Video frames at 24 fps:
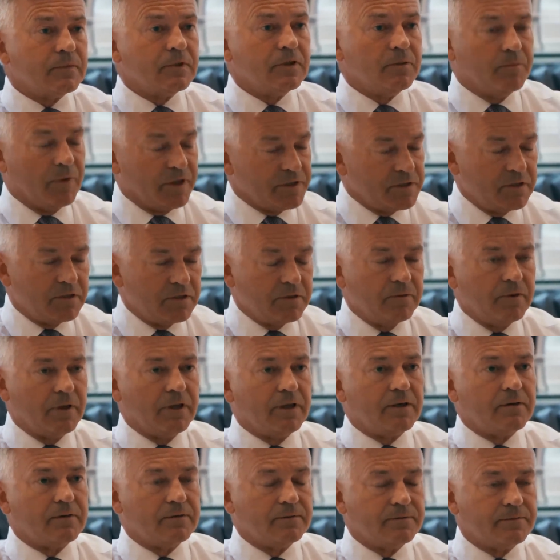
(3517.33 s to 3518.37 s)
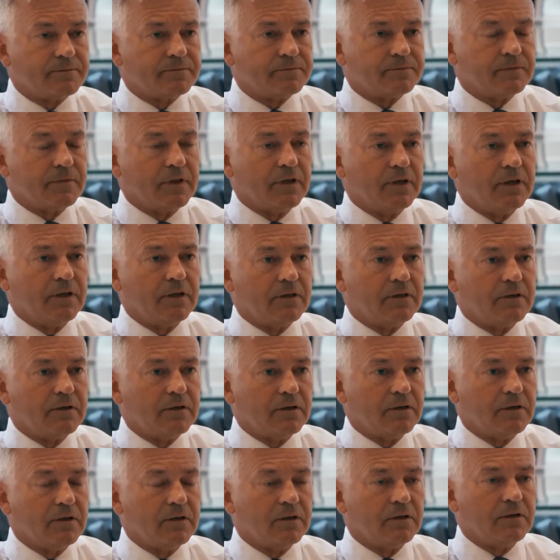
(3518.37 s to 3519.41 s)
He mustn't do that. And
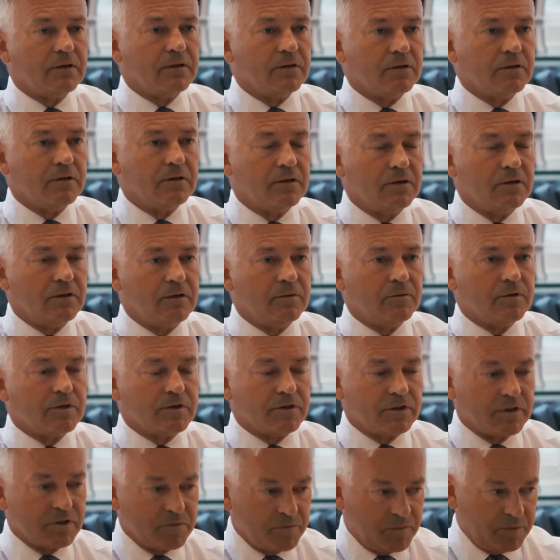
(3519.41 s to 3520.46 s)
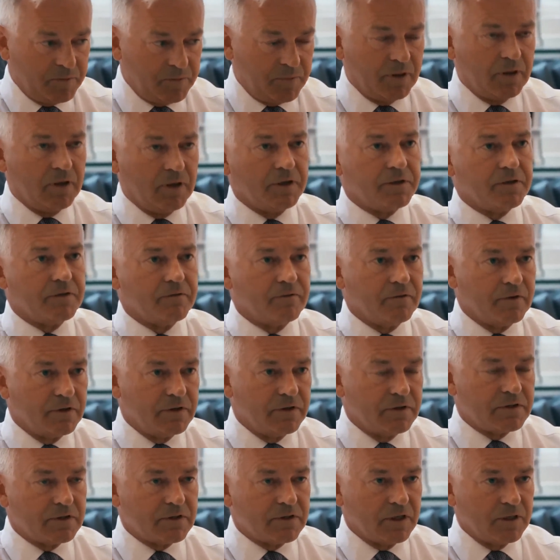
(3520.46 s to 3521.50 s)
he must just be part of
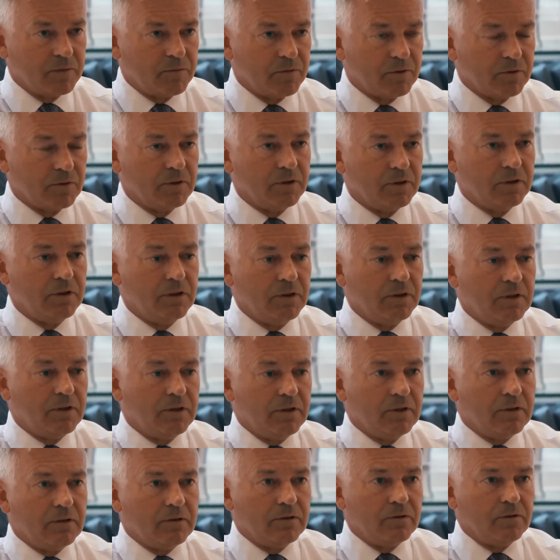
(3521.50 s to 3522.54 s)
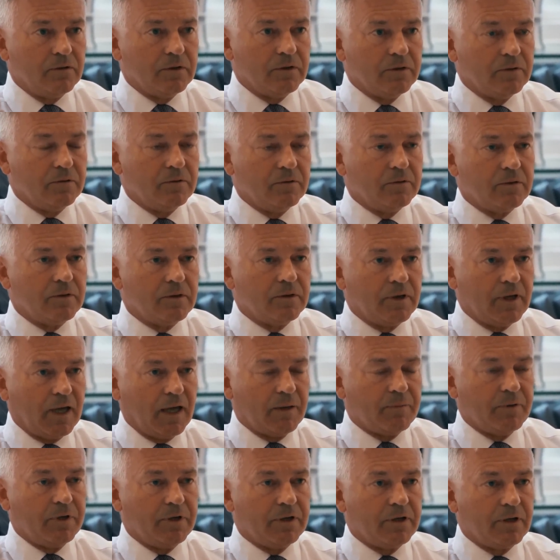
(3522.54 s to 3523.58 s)
the stable, you know,
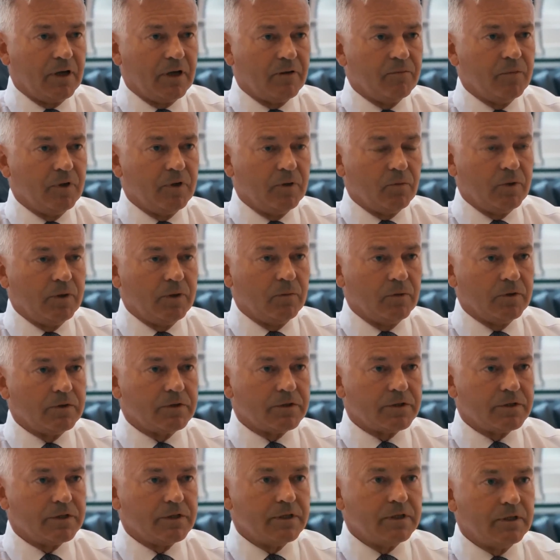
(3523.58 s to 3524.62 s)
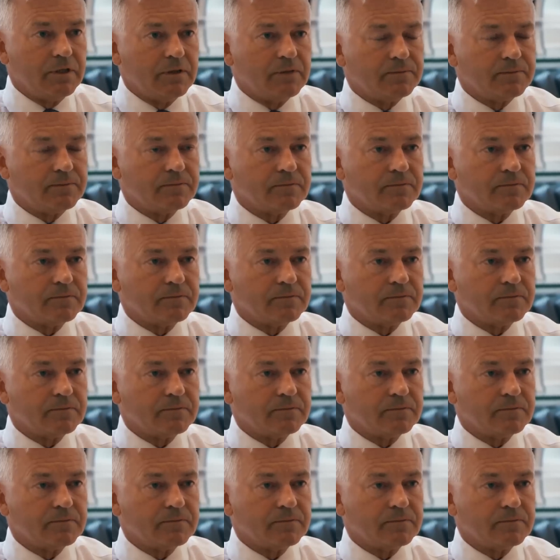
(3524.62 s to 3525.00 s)
cabinet government we want to see.